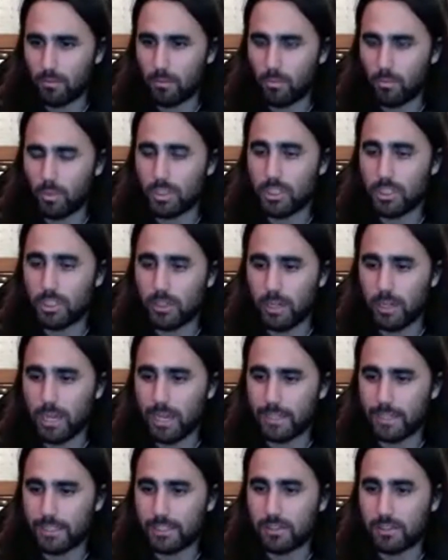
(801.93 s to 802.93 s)
What's your
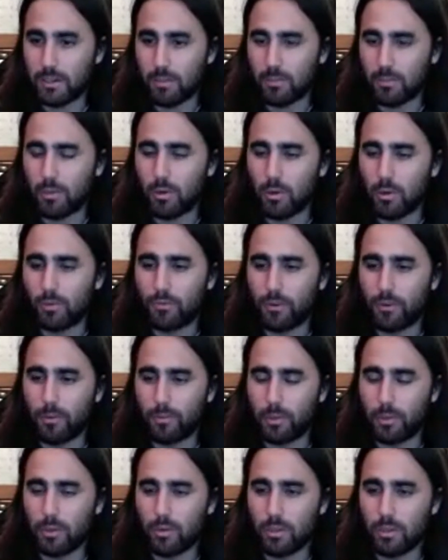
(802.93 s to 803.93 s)
next sub goal
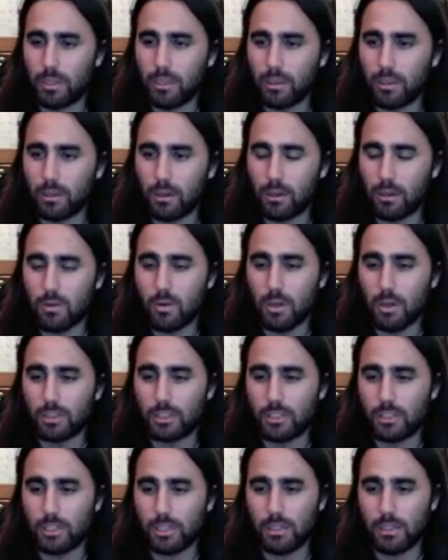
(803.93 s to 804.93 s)
from unit? Good
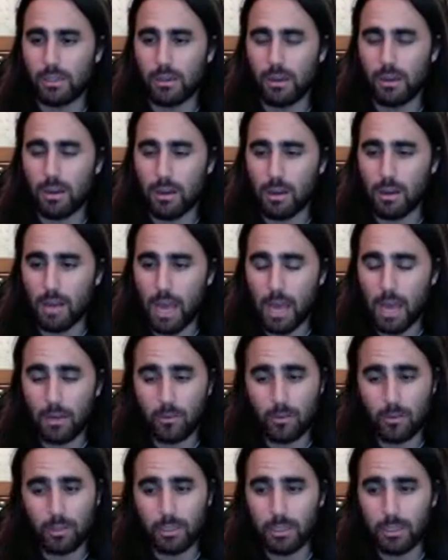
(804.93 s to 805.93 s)
question. I
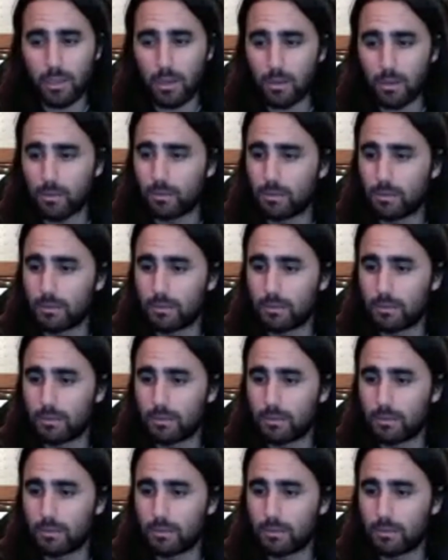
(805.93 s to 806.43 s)
don't really know.